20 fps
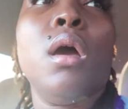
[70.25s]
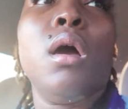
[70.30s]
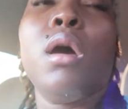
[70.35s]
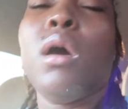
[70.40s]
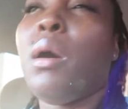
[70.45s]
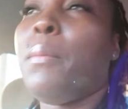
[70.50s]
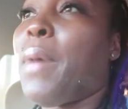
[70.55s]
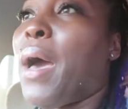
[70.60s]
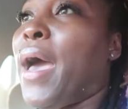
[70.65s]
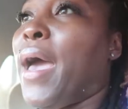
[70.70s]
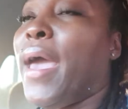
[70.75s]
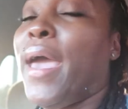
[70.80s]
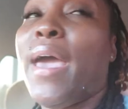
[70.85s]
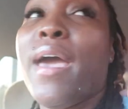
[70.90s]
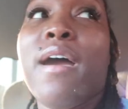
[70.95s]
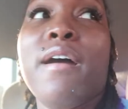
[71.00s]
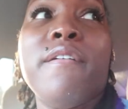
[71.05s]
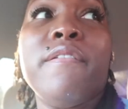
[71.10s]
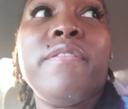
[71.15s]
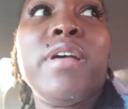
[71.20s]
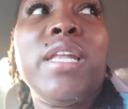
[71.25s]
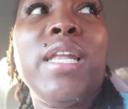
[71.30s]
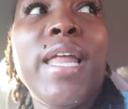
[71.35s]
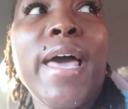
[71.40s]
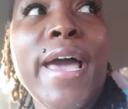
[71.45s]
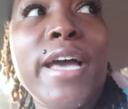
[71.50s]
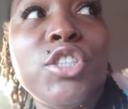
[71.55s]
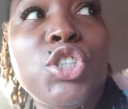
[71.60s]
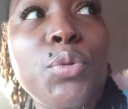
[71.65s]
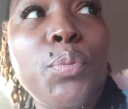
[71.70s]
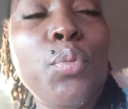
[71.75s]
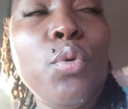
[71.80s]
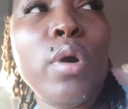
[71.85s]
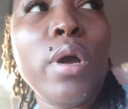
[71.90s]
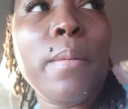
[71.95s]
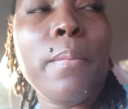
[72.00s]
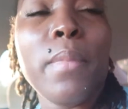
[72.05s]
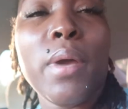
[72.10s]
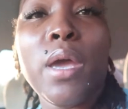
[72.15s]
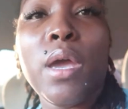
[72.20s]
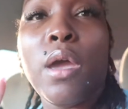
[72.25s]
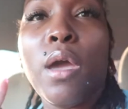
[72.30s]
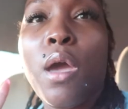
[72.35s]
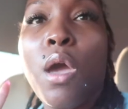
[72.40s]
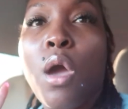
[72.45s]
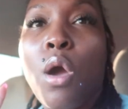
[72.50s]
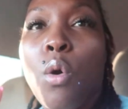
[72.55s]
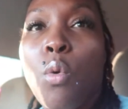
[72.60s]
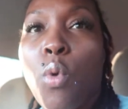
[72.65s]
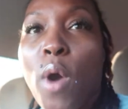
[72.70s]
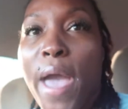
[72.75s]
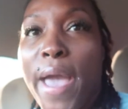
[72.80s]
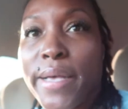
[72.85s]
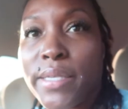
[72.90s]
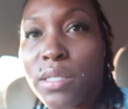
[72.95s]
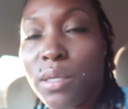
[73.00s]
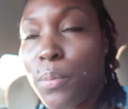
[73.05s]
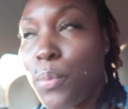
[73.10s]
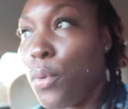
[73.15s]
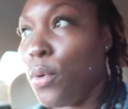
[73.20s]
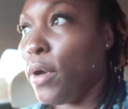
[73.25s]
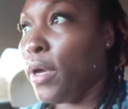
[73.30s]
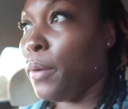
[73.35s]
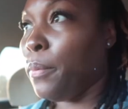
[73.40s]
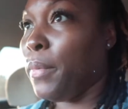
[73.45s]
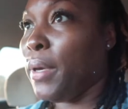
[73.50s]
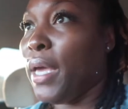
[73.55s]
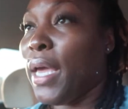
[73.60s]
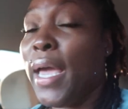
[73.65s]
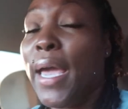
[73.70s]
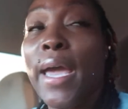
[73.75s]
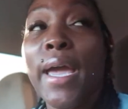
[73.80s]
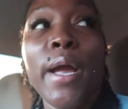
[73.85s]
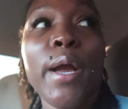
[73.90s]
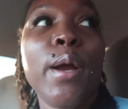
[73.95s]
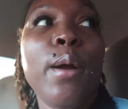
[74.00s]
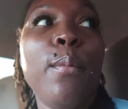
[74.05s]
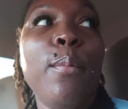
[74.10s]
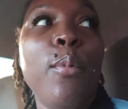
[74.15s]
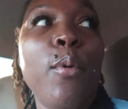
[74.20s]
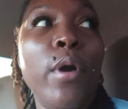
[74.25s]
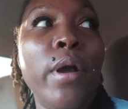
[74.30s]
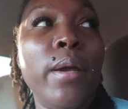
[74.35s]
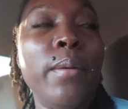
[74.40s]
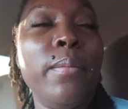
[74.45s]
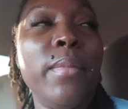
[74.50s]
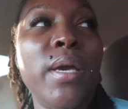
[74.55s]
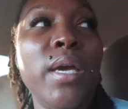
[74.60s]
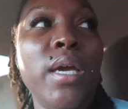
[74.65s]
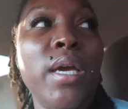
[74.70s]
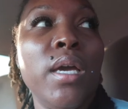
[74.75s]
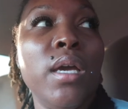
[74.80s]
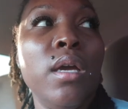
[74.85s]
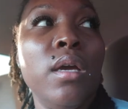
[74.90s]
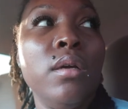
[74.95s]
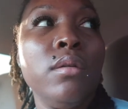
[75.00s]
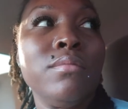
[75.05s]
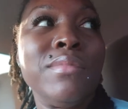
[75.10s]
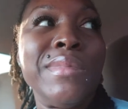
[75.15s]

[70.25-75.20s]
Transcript: I have a lash appointment, wax appointment, hair appointment.